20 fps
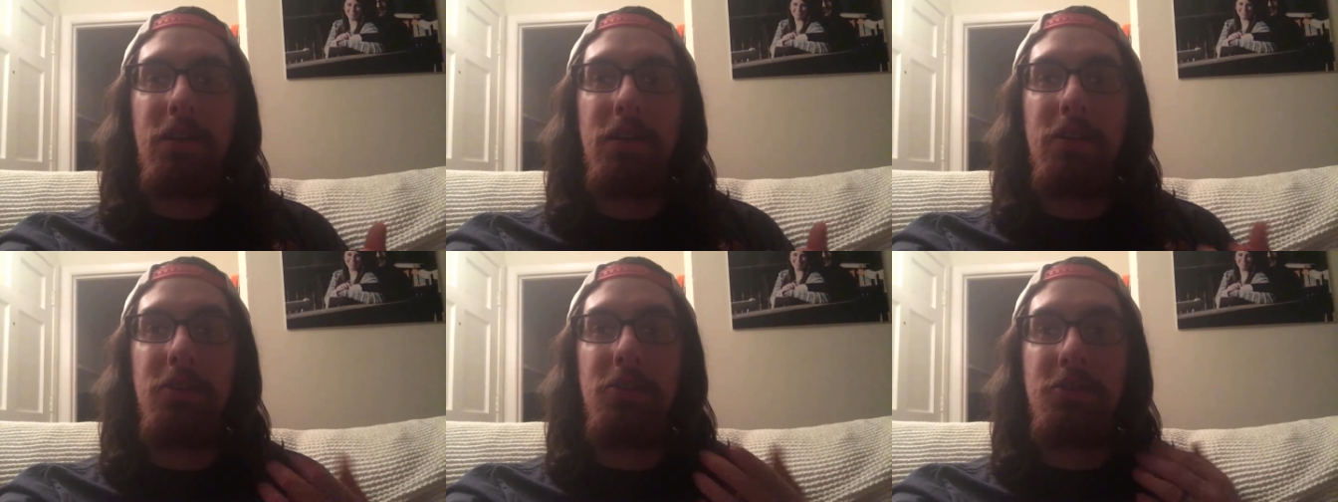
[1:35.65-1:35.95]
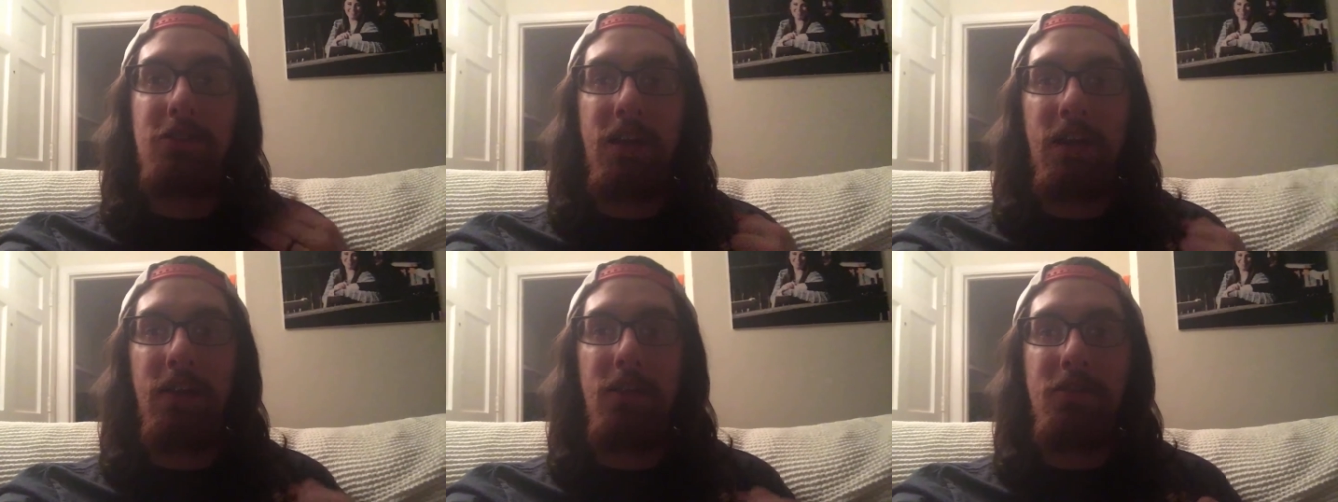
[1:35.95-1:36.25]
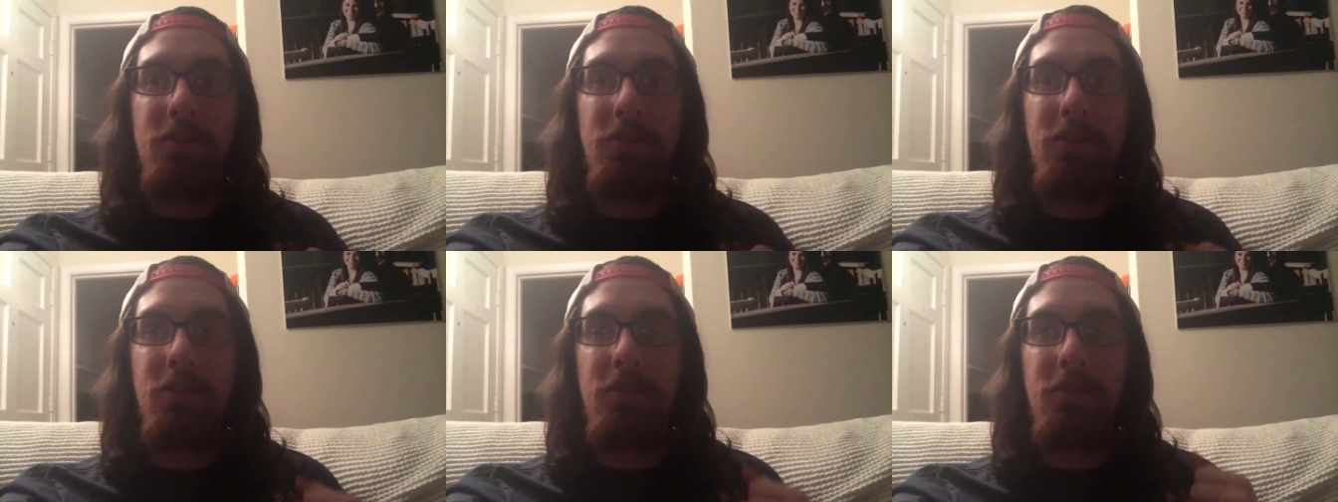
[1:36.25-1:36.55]
your
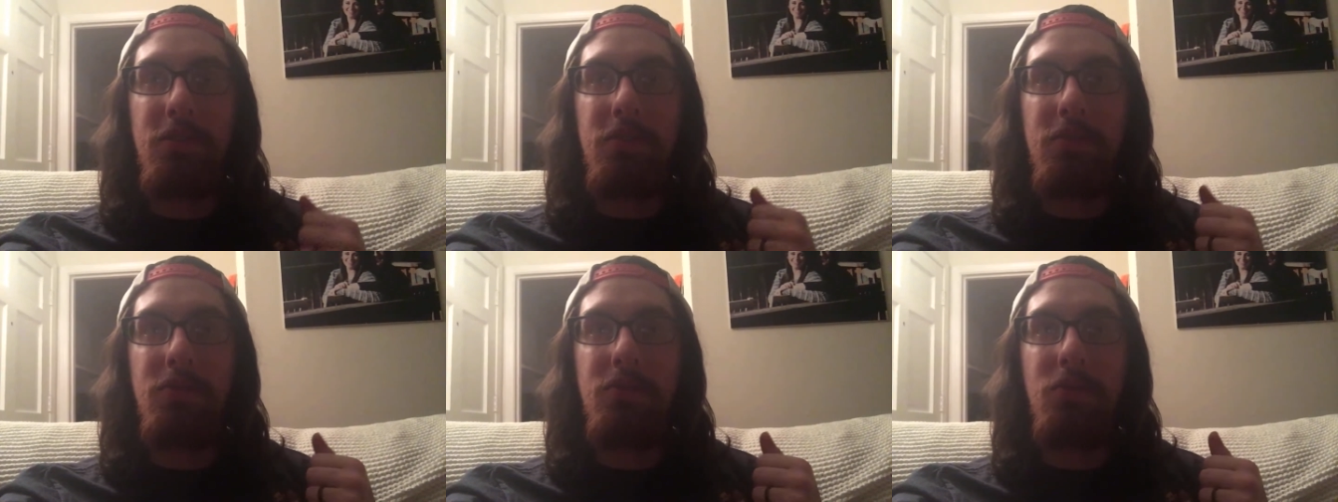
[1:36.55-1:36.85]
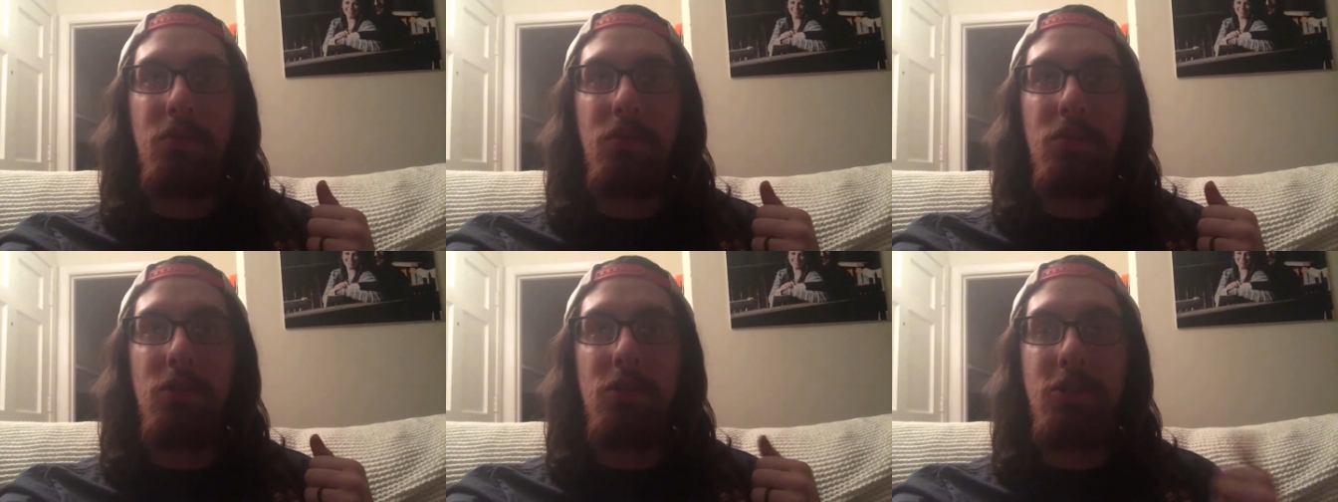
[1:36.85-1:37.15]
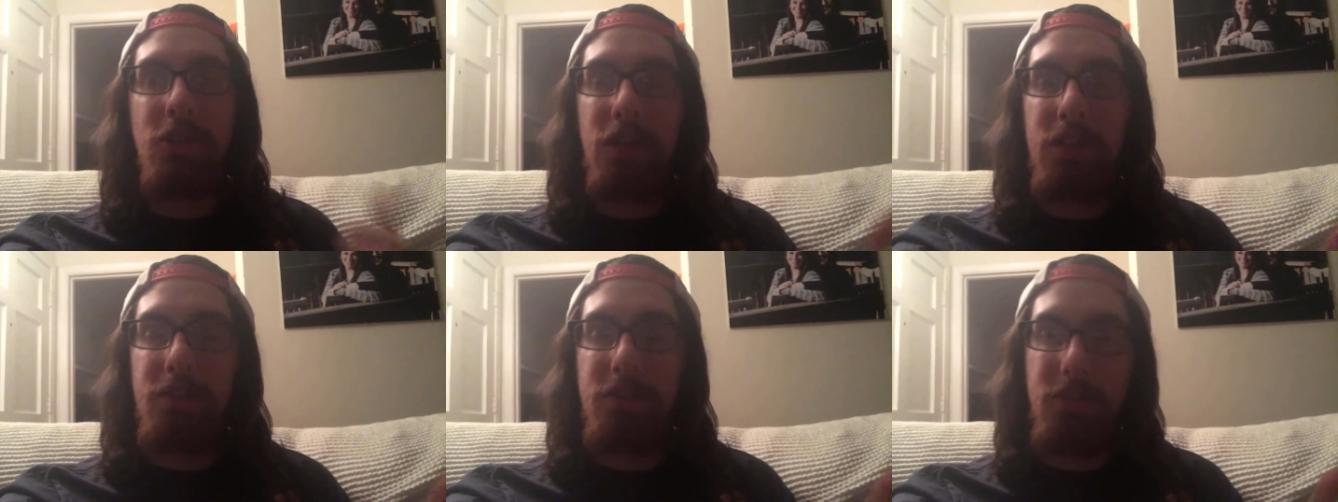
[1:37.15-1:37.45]
challenges for
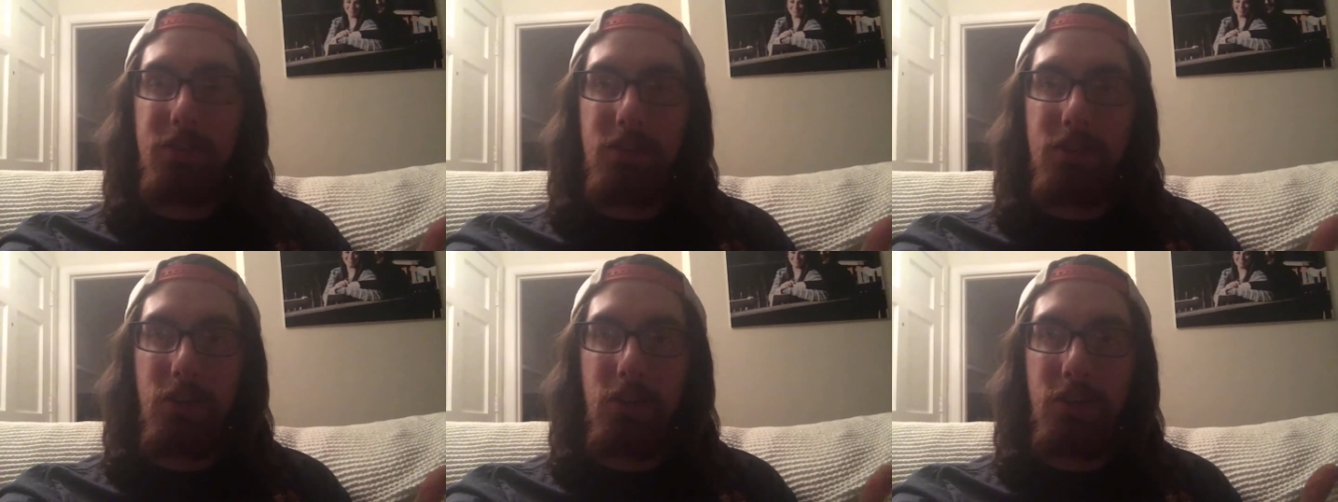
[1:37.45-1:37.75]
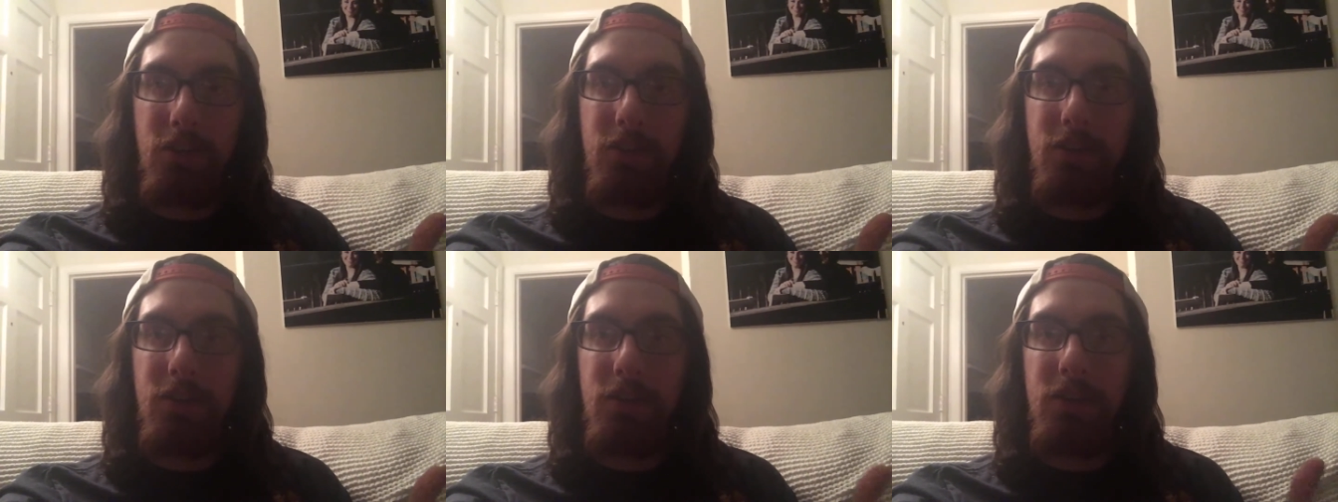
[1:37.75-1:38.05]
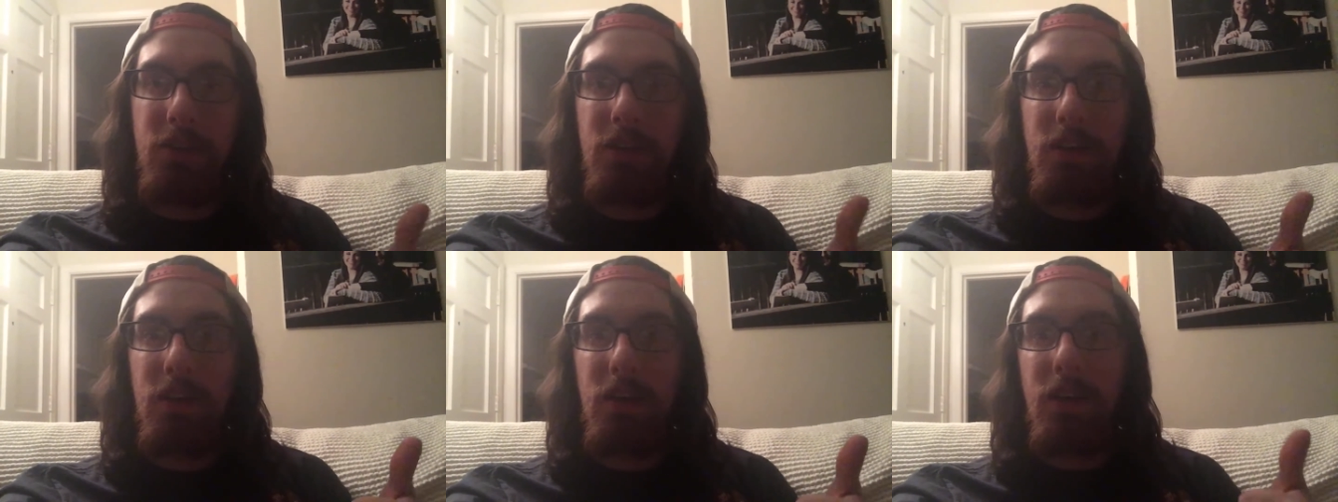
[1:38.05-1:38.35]
chests and
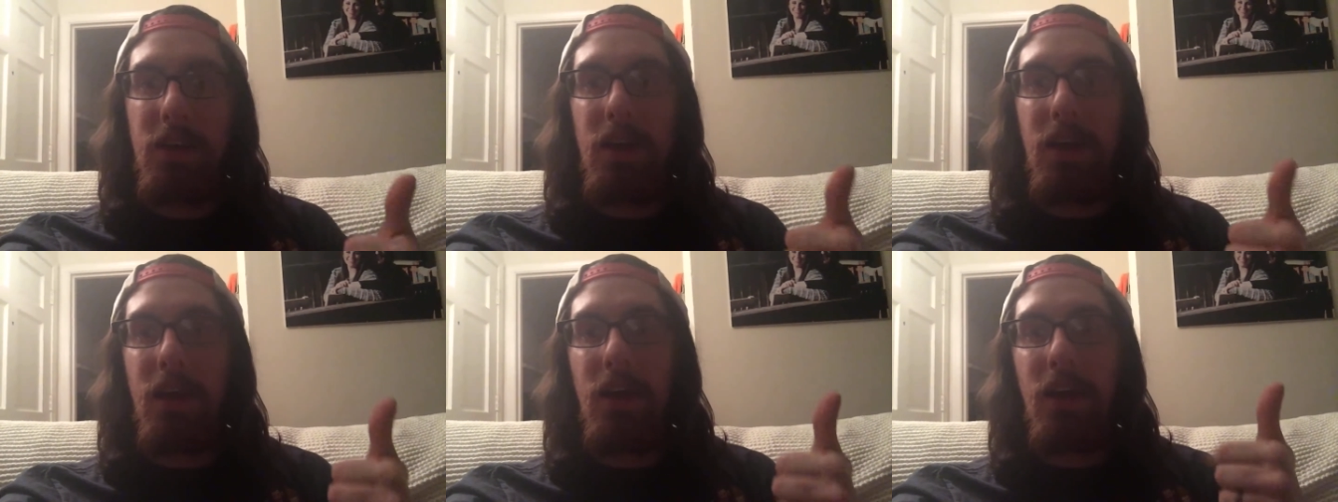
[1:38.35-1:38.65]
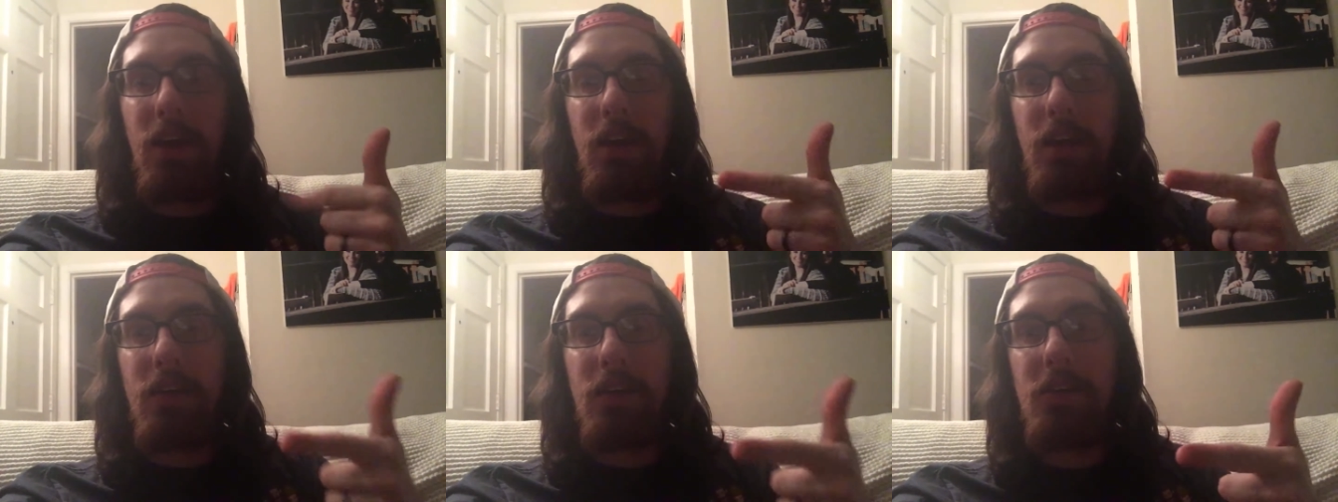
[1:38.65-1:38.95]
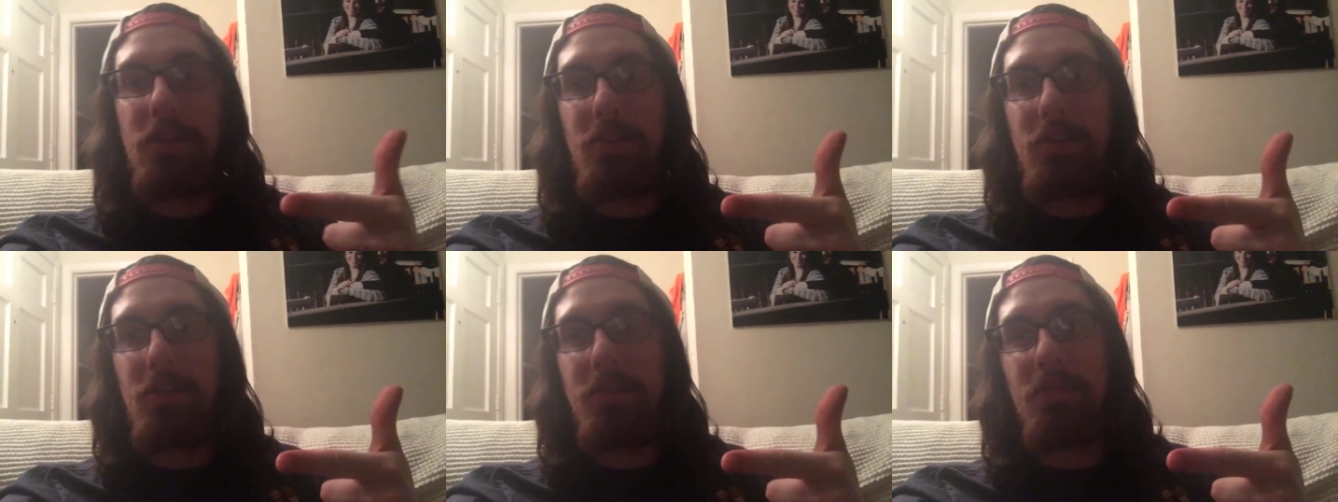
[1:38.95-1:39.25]
haunted, kills